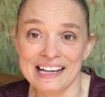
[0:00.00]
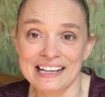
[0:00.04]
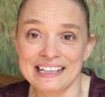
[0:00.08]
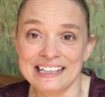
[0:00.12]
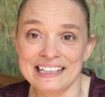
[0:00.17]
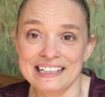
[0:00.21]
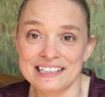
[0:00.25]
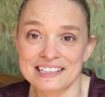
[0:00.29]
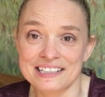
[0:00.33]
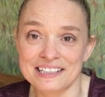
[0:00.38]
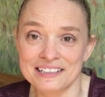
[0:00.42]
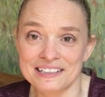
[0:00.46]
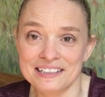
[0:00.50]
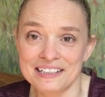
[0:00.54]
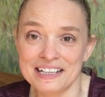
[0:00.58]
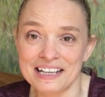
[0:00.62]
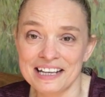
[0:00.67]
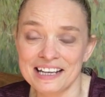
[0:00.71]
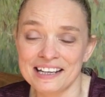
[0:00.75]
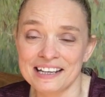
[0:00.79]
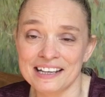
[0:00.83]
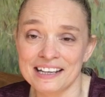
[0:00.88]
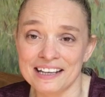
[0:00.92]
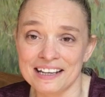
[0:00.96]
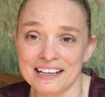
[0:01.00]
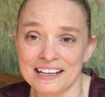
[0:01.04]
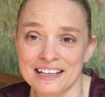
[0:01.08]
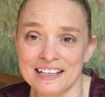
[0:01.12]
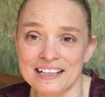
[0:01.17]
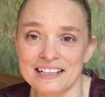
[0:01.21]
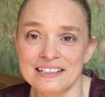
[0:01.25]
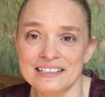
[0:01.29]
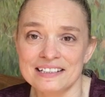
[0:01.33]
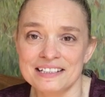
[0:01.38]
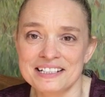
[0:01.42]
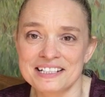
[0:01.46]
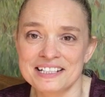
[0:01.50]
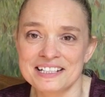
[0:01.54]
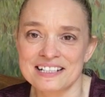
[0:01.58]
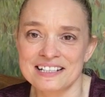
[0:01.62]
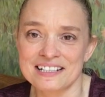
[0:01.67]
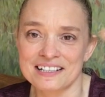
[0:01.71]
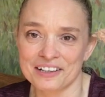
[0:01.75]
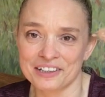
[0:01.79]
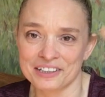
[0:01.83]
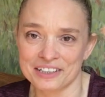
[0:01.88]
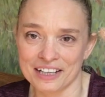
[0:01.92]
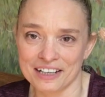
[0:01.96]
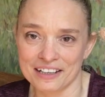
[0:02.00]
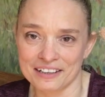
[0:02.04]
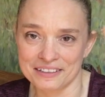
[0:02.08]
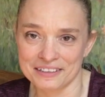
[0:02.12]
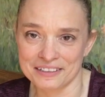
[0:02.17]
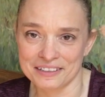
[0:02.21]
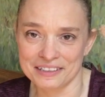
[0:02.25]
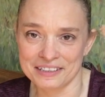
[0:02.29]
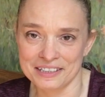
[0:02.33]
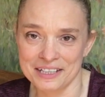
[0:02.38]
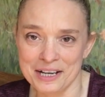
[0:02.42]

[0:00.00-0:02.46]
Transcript: Isn't he stunning?